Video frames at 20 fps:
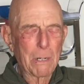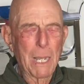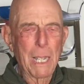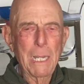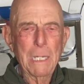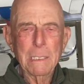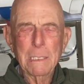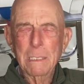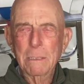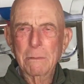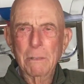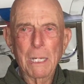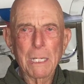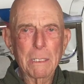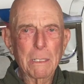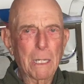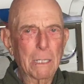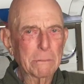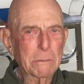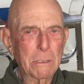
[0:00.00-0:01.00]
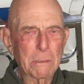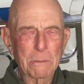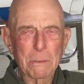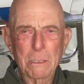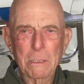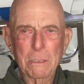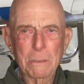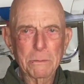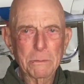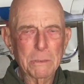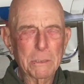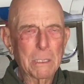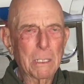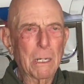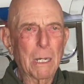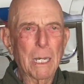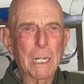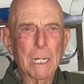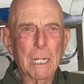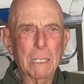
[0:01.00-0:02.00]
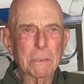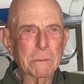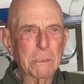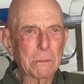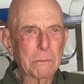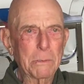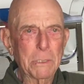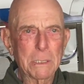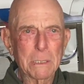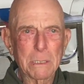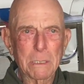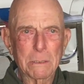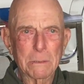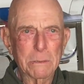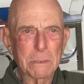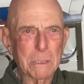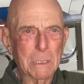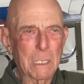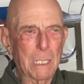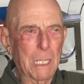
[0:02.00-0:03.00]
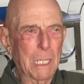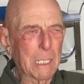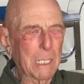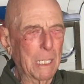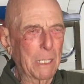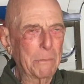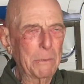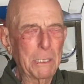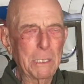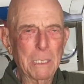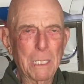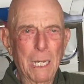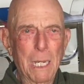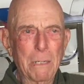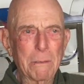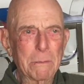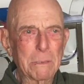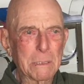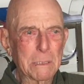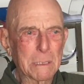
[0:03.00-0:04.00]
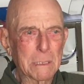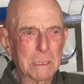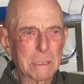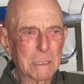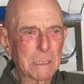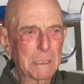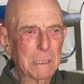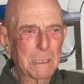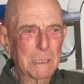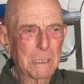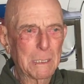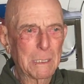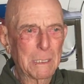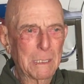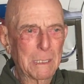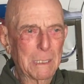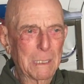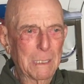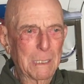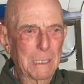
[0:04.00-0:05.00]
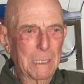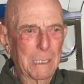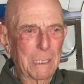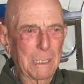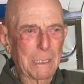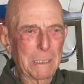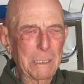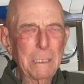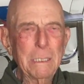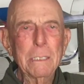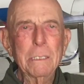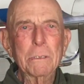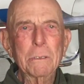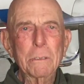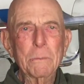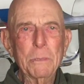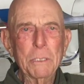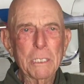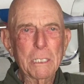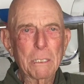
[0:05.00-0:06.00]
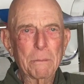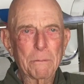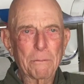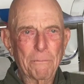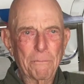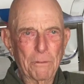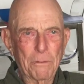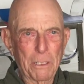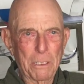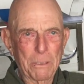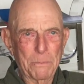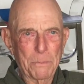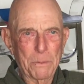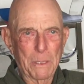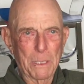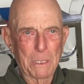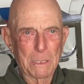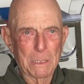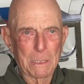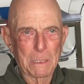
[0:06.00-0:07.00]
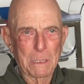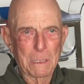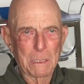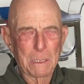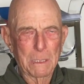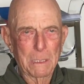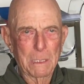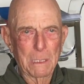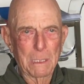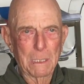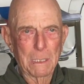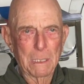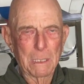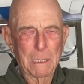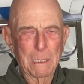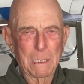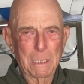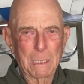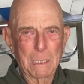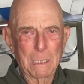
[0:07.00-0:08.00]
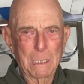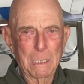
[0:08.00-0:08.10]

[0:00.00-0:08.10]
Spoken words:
out the window, Scott. I mean, I was eager to become a fighter pilot. And